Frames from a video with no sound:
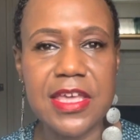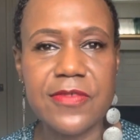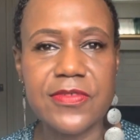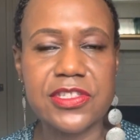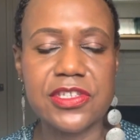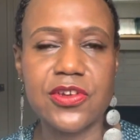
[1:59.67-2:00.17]

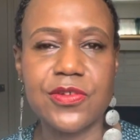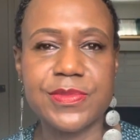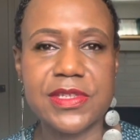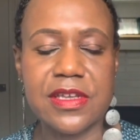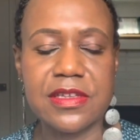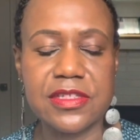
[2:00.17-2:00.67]
even terms
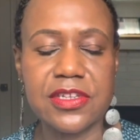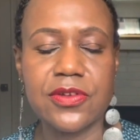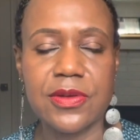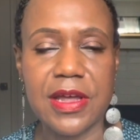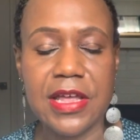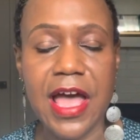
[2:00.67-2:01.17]
in
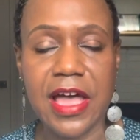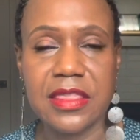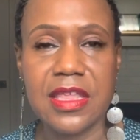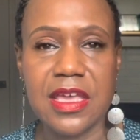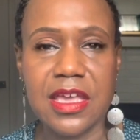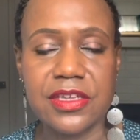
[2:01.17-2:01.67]
term I
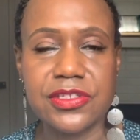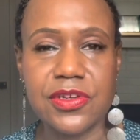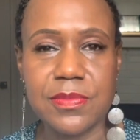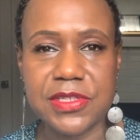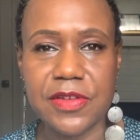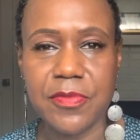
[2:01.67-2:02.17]
think in
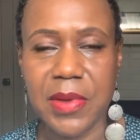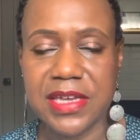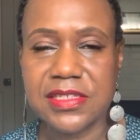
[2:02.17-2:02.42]
terms of my